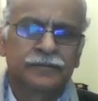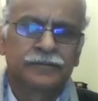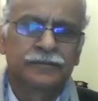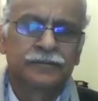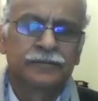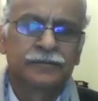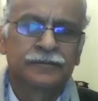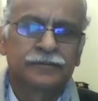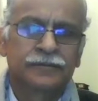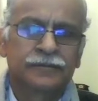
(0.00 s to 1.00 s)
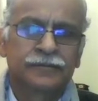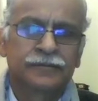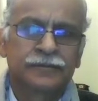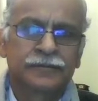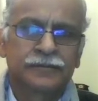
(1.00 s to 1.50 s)

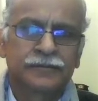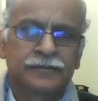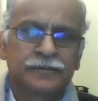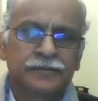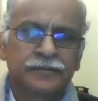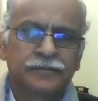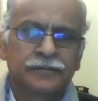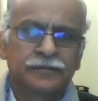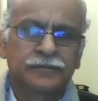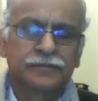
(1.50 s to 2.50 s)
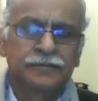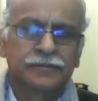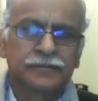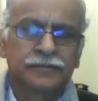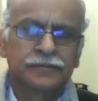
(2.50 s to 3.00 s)

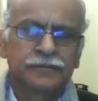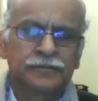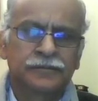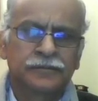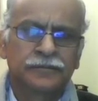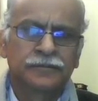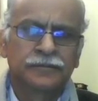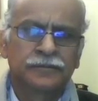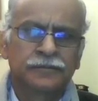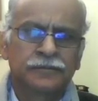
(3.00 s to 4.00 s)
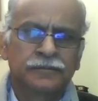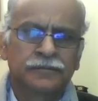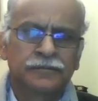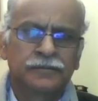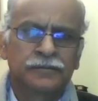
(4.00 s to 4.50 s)

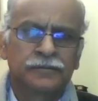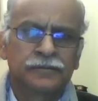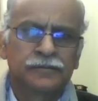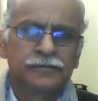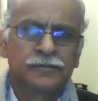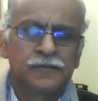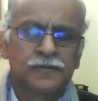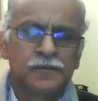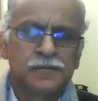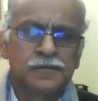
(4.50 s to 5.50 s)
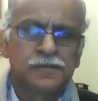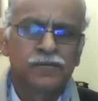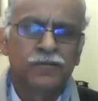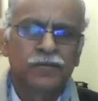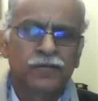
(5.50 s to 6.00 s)

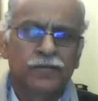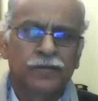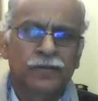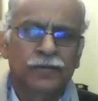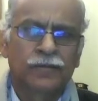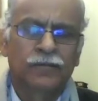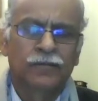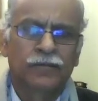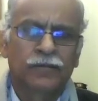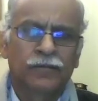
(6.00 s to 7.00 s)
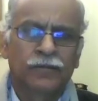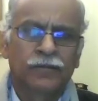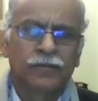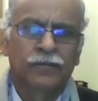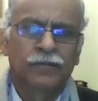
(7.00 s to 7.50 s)

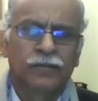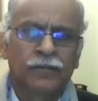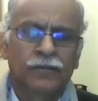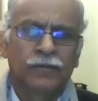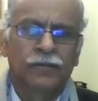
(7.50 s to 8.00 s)
This person isn't speaking.